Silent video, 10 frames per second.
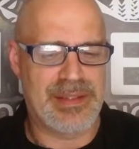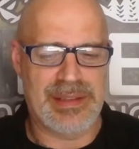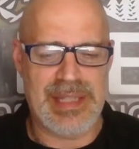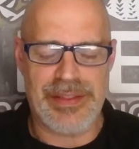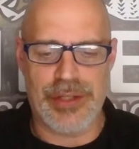
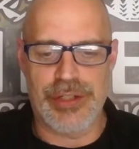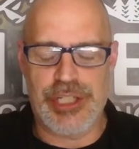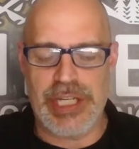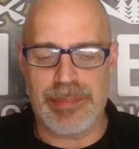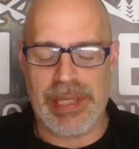got their
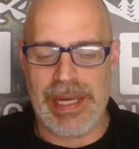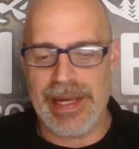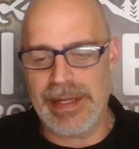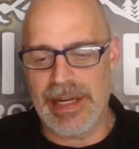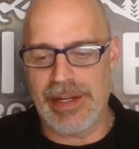cheap
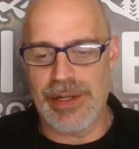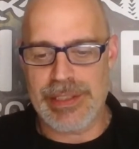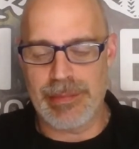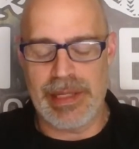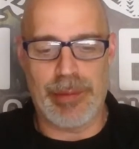can, and I know
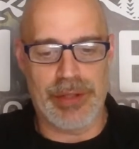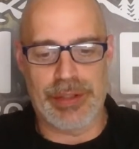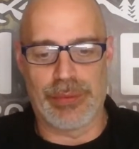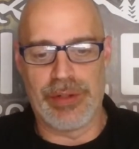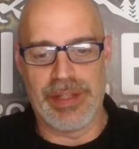somebody that bought
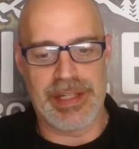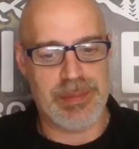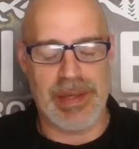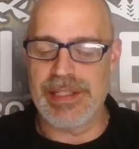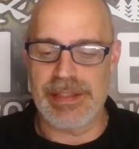their really
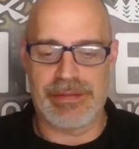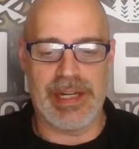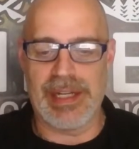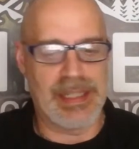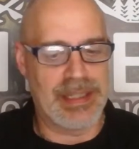expensive
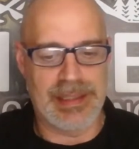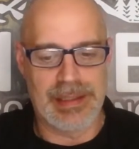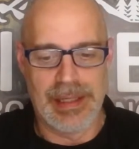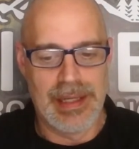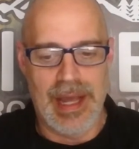can, and
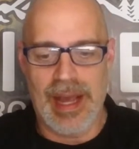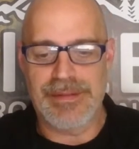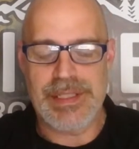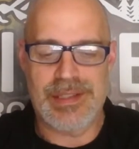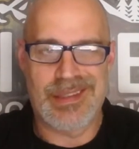I
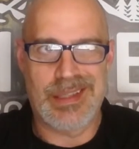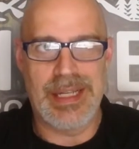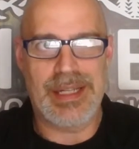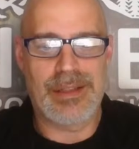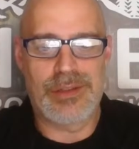
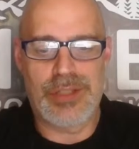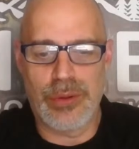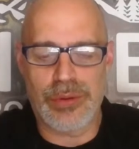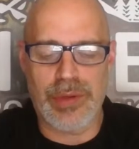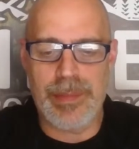think
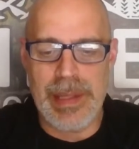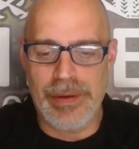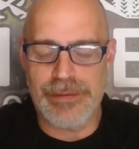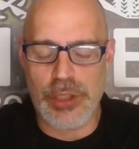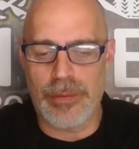2 or 3 people
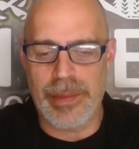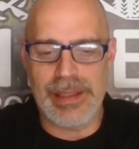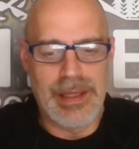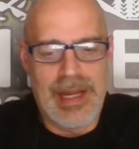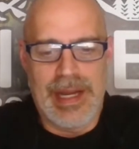have told
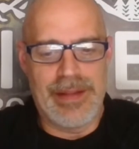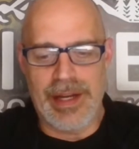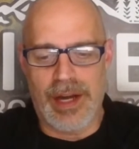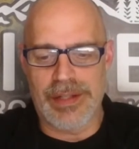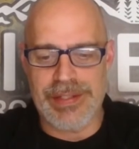me, and
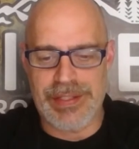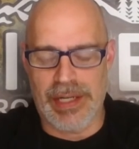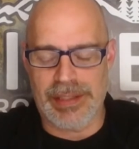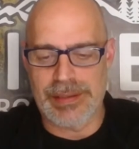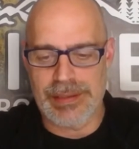they all
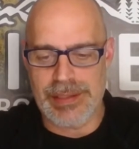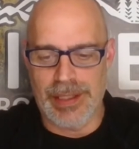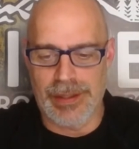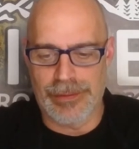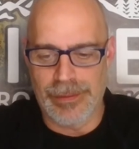sucked.
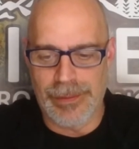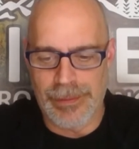So